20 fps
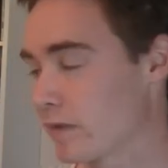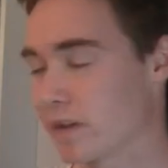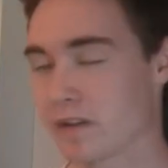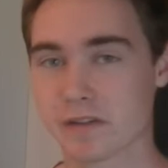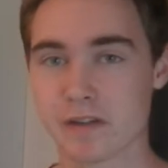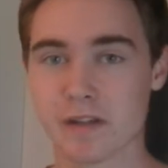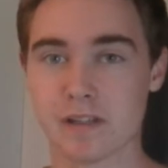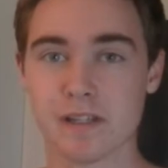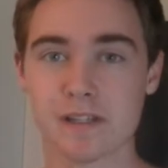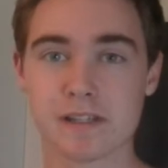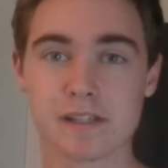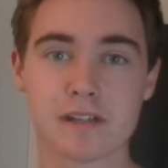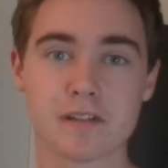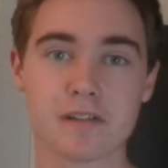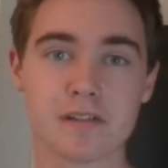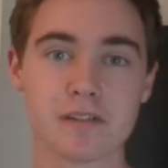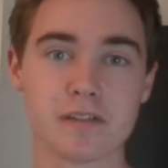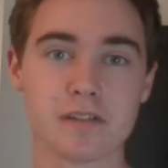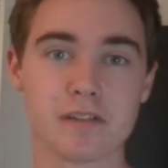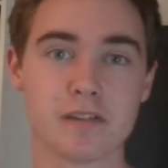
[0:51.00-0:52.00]
So let's get
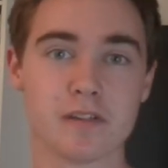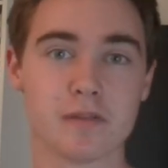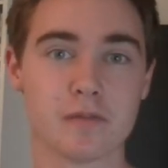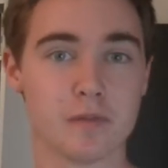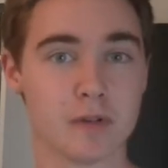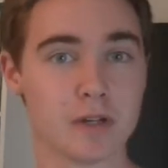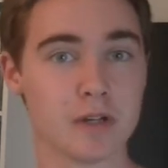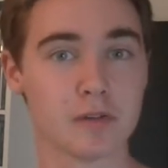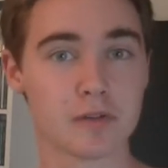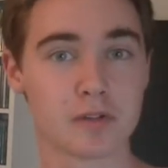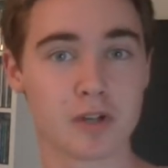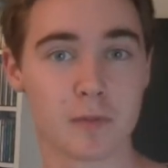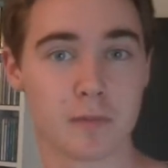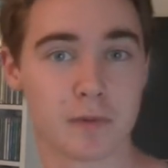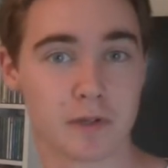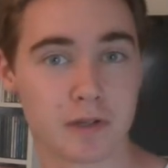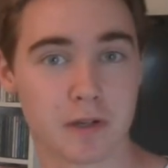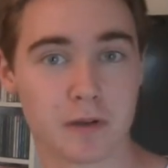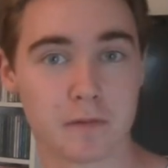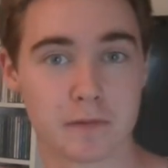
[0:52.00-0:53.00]
on to the real
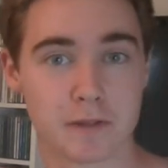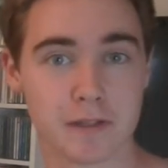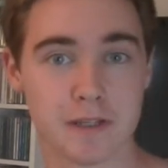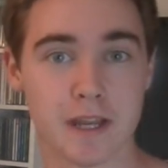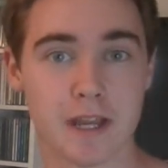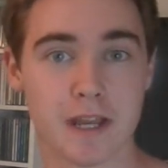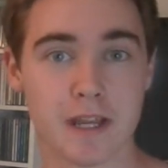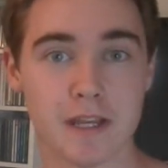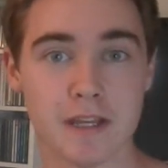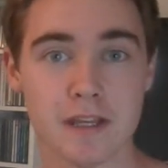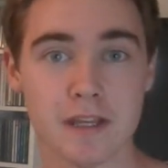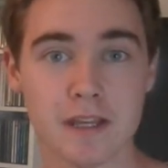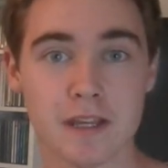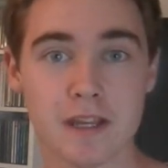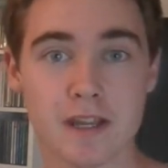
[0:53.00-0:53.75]
topic of today,